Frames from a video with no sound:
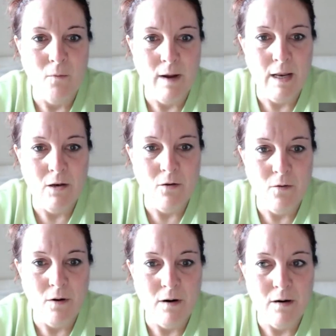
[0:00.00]
when
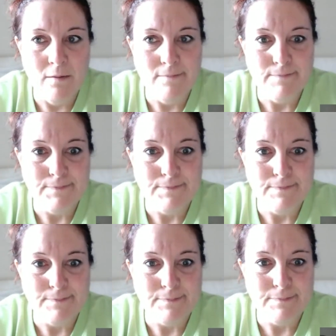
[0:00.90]
you're
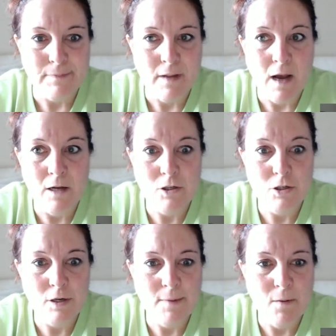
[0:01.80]

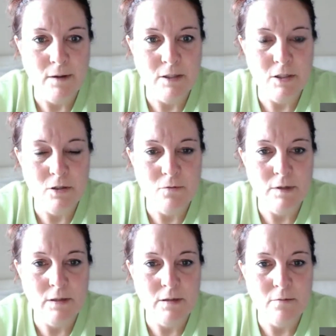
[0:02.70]
unsure about what to do
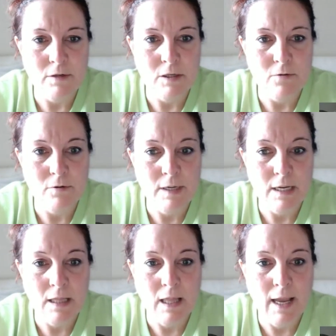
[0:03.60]
with
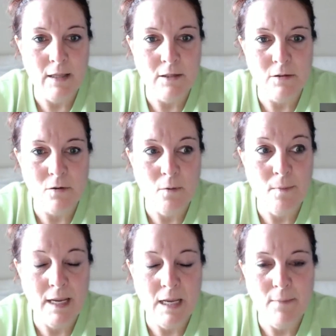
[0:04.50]
recruiting clients
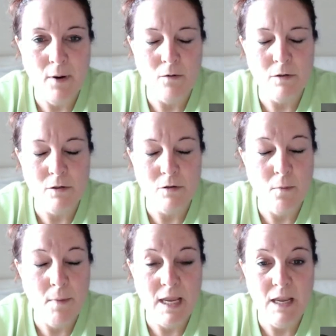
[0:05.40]
or making posts
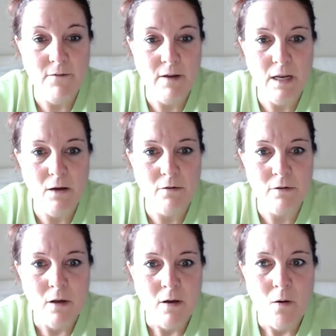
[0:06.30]
or making
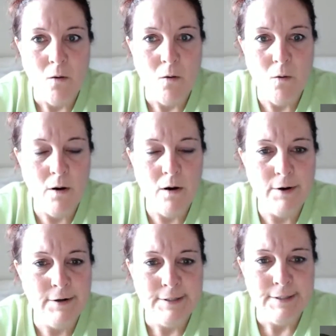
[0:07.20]
videos
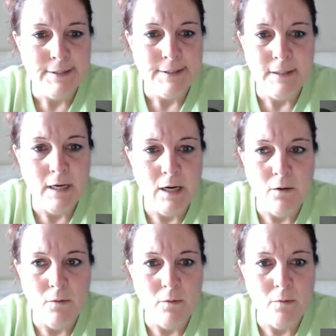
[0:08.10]
or
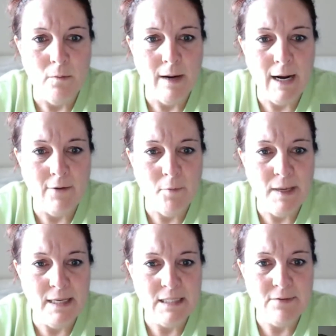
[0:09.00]
whatever
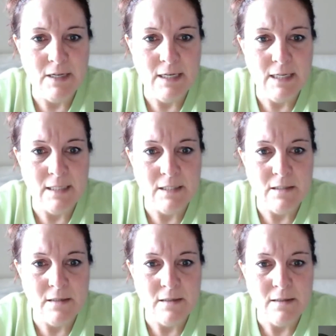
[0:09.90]
piece of it
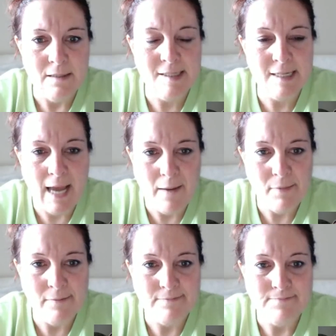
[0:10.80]
is,
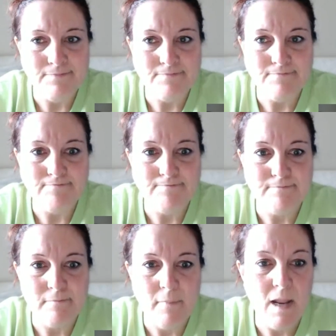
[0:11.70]
stop
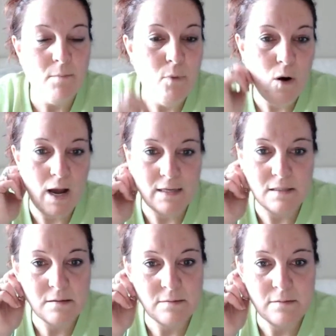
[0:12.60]
and
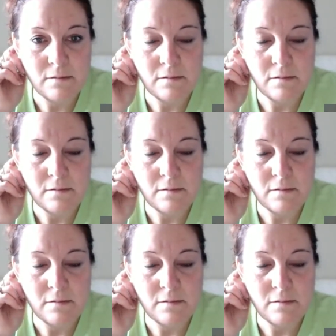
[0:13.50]
pause.